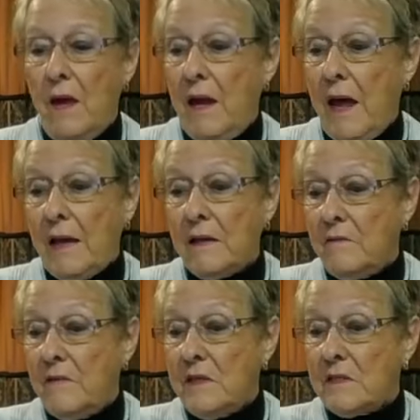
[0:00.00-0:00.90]
And I
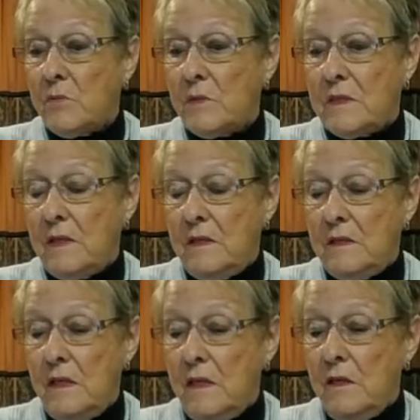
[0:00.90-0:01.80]
don't, this was
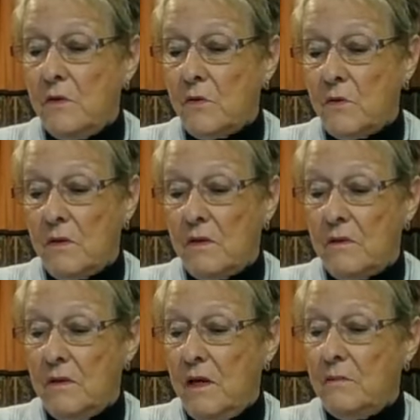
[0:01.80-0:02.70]
in here
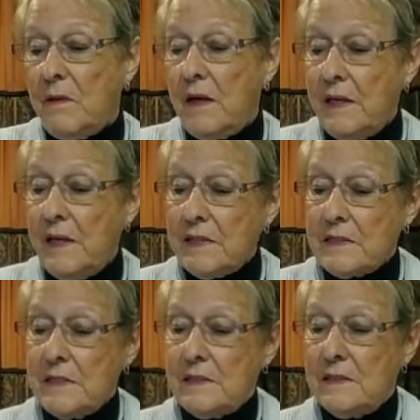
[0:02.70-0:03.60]
in my
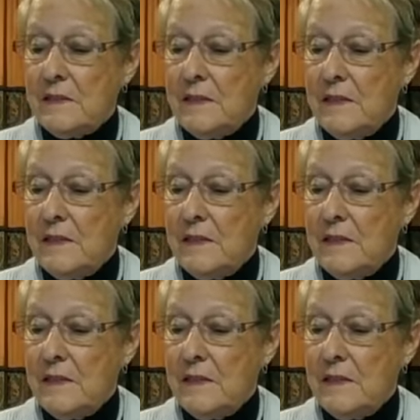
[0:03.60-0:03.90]
lesson,